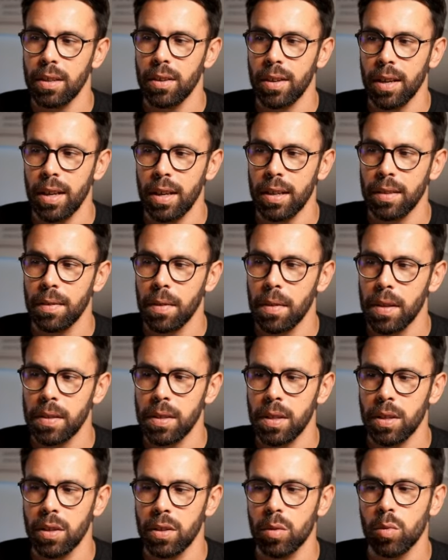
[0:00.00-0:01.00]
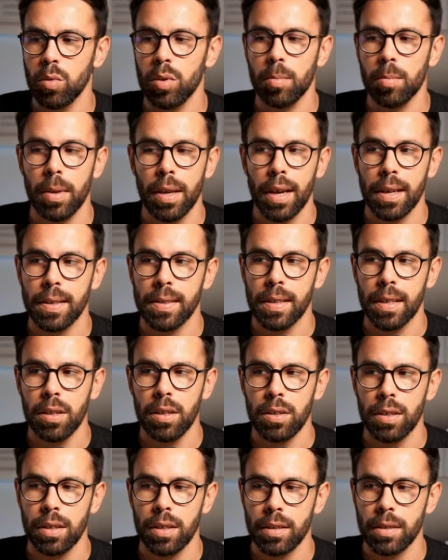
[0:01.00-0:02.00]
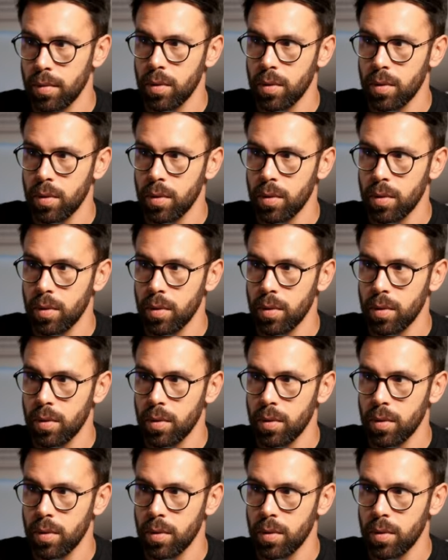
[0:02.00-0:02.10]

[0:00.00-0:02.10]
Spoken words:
okay, this code will be executed.